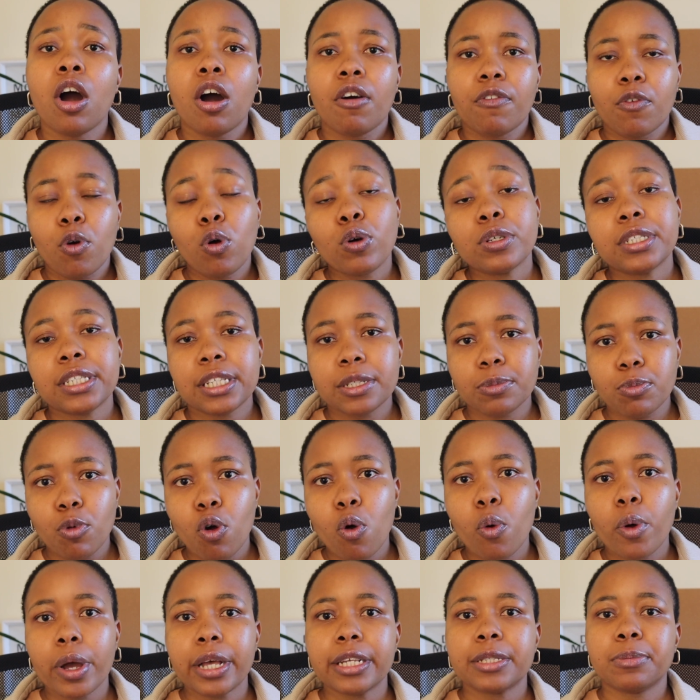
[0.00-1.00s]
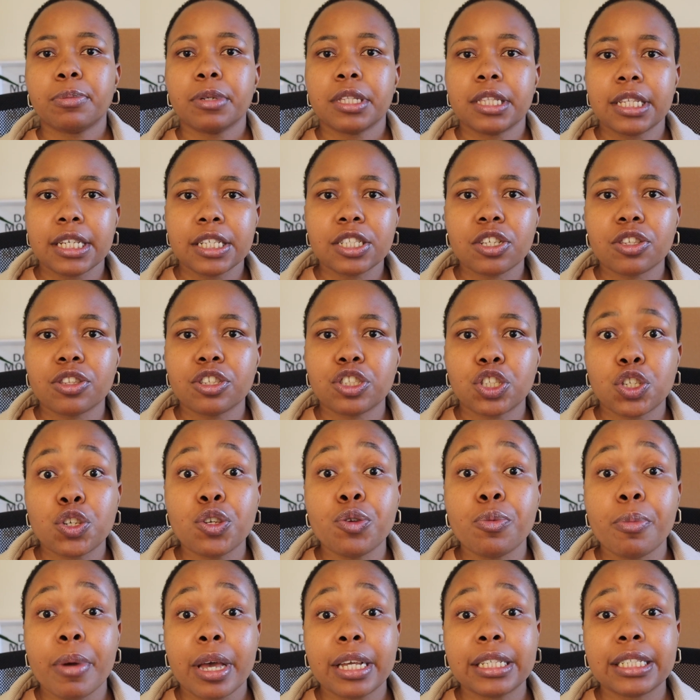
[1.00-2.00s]
Of course there's more ways, but these are the
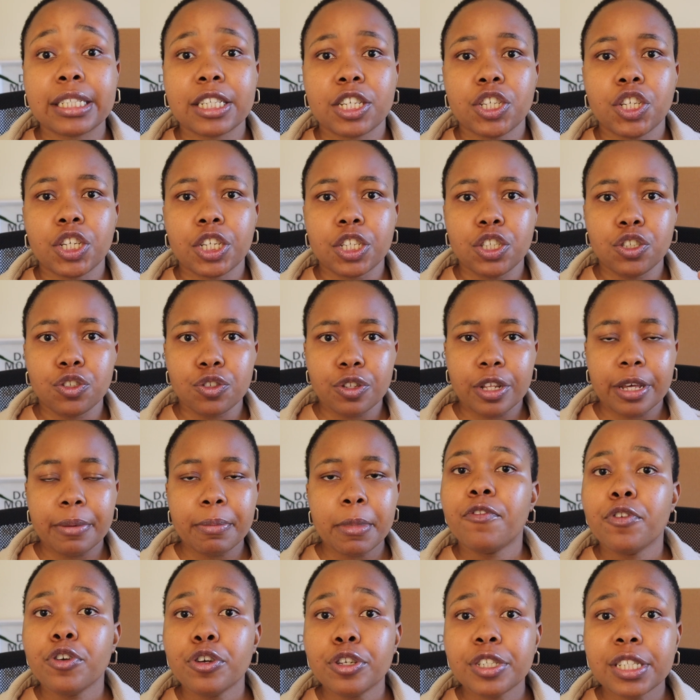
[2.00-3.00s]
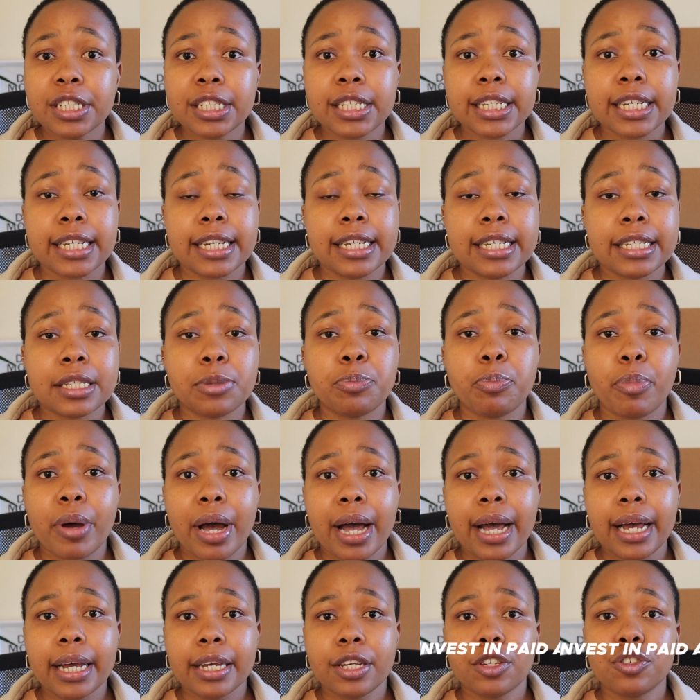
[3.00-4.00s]
2 mains that you can do them. First is
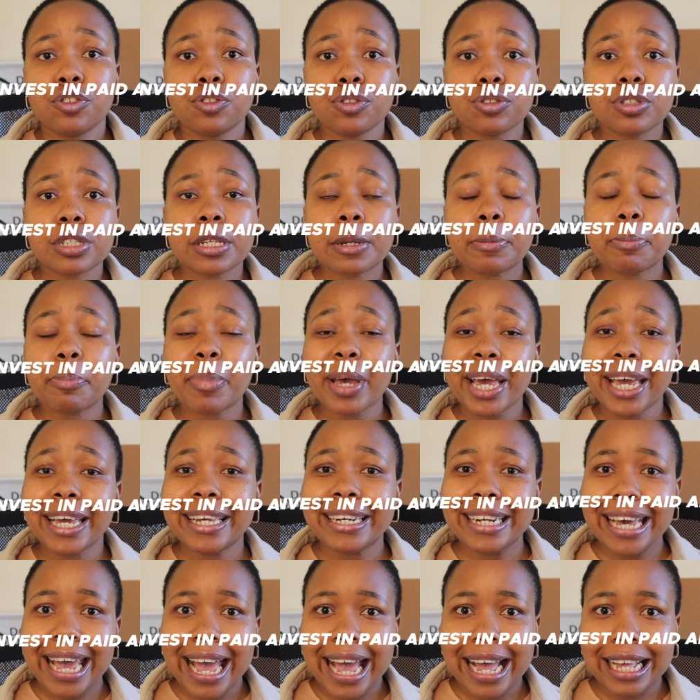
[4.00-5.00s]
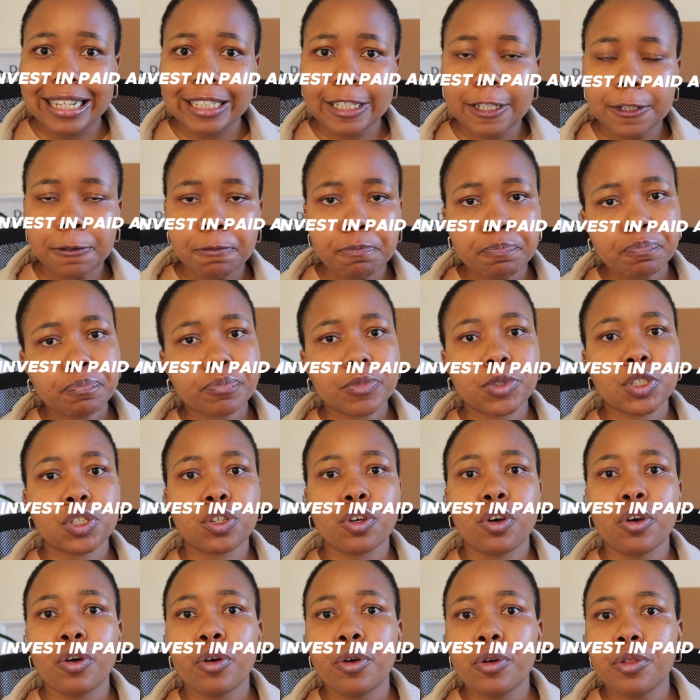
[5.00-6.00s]
by using paid ads.
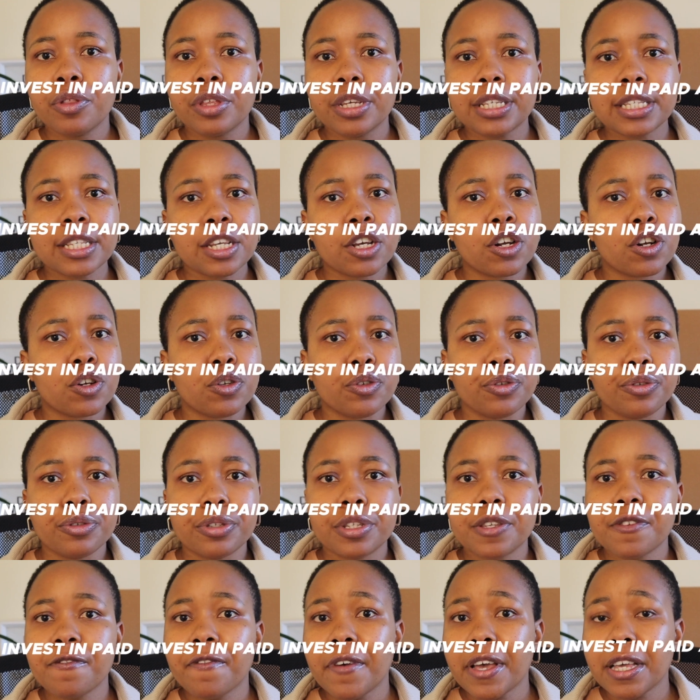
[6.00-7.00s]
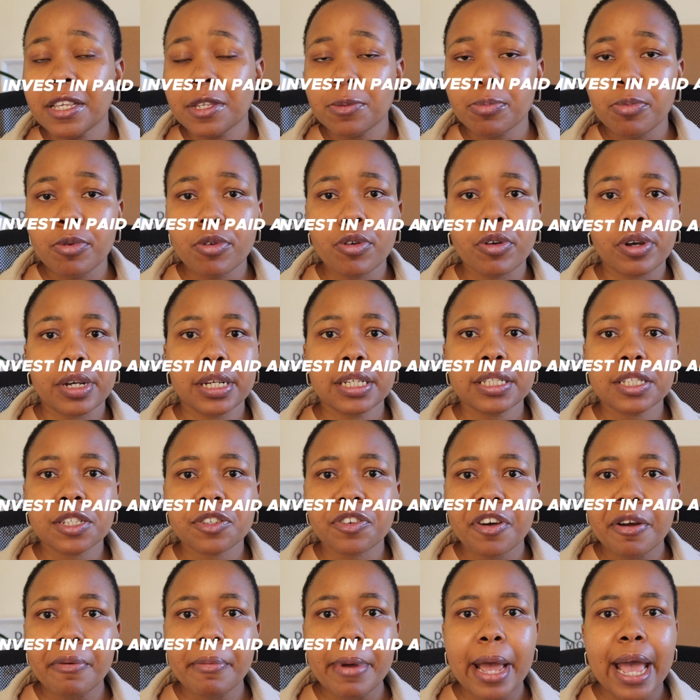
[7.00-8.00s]
So this includes Facebook or
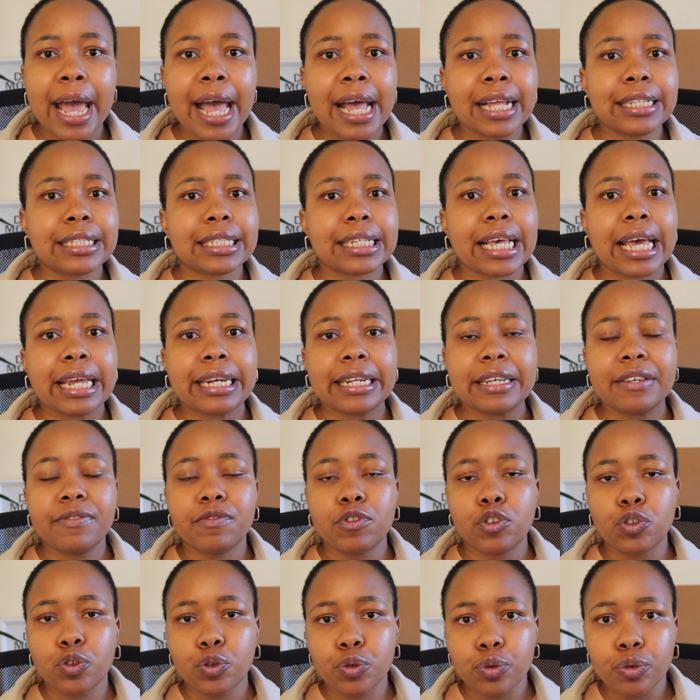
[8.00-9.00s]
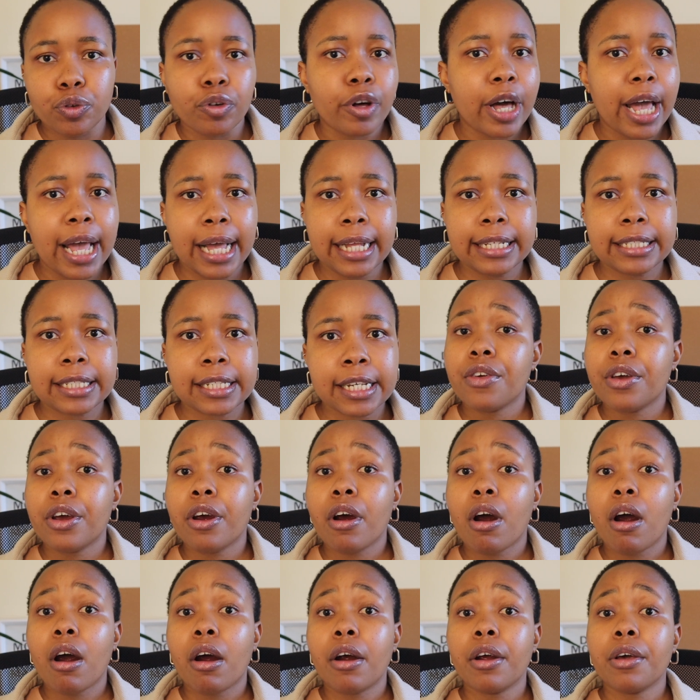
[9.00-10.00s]
Instagram ads and even Google ads.
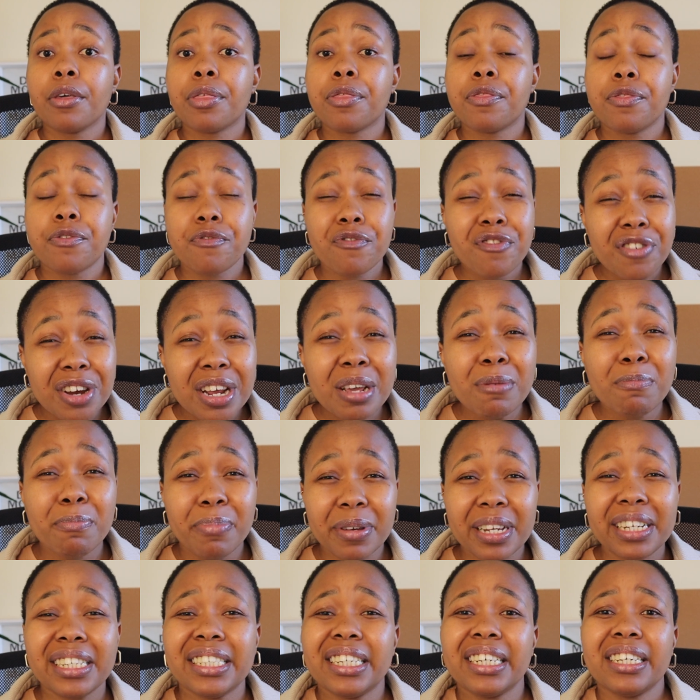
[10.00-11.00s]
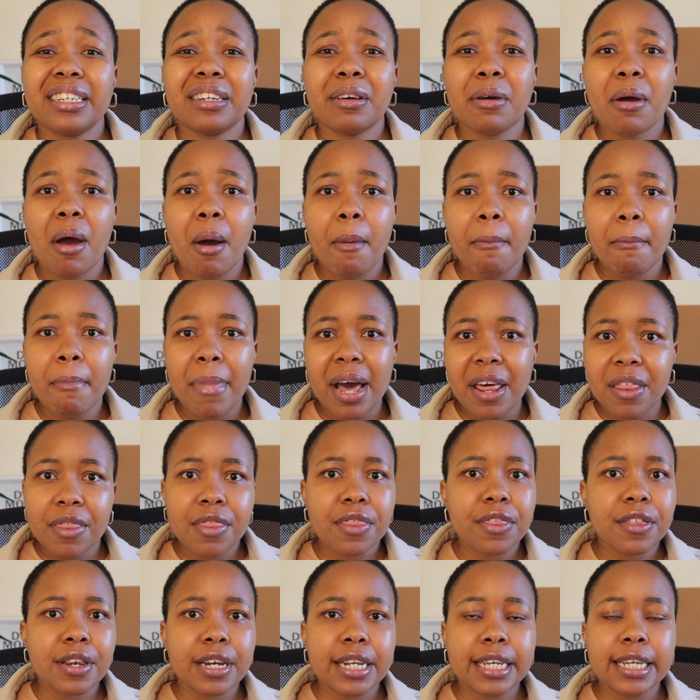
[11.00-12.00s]
There are 3 billion
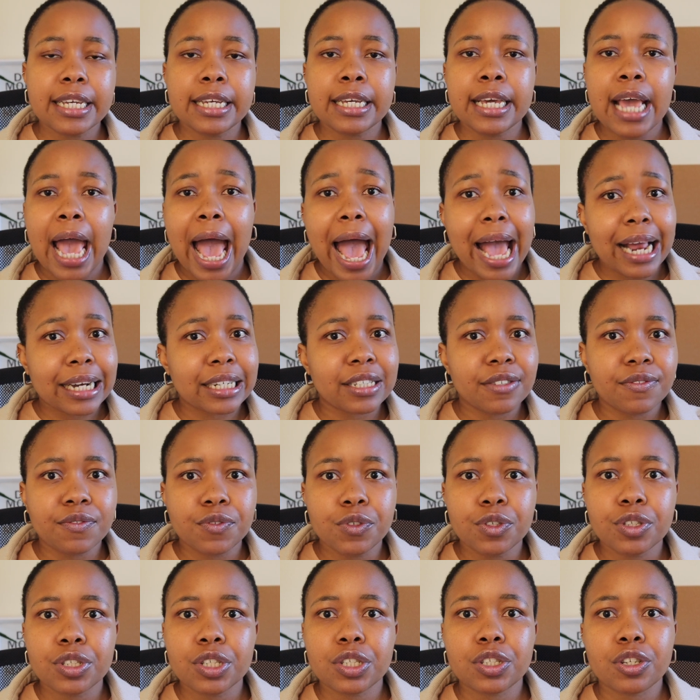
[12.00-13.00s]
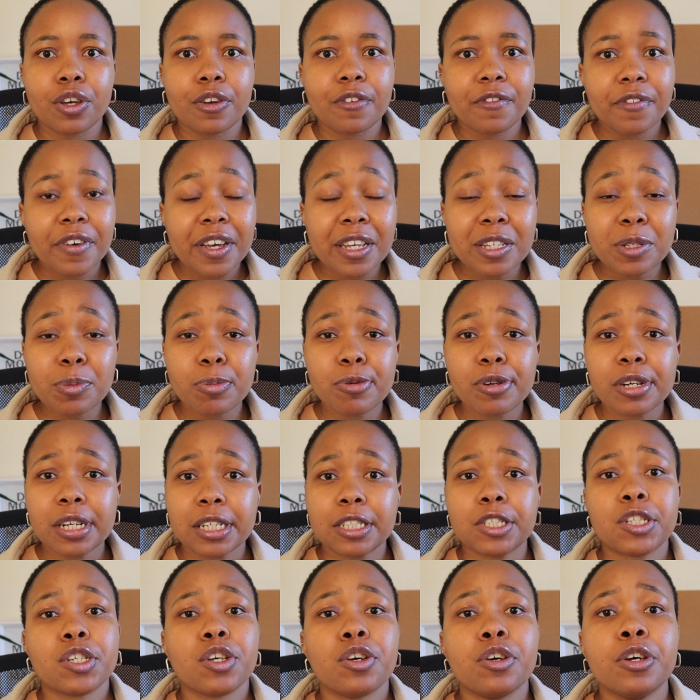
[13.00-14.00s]
monthly active users on Facebook,
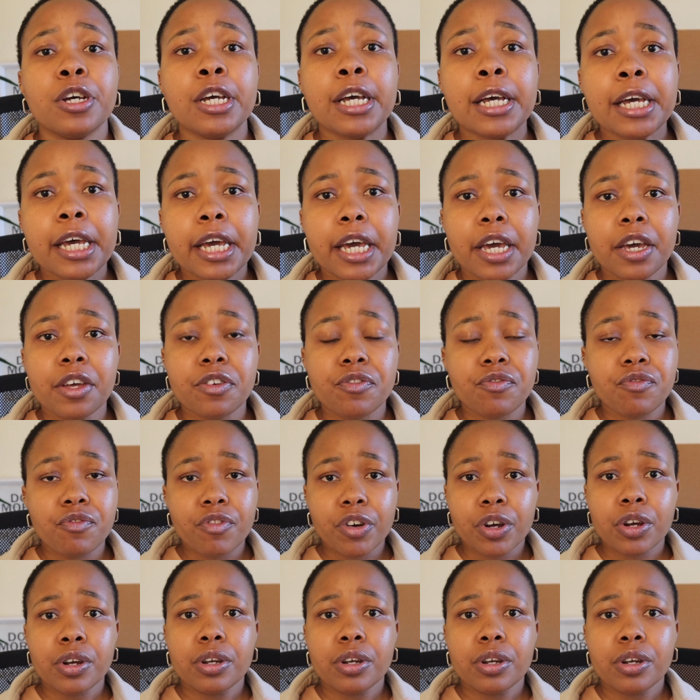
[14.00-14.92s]
and so it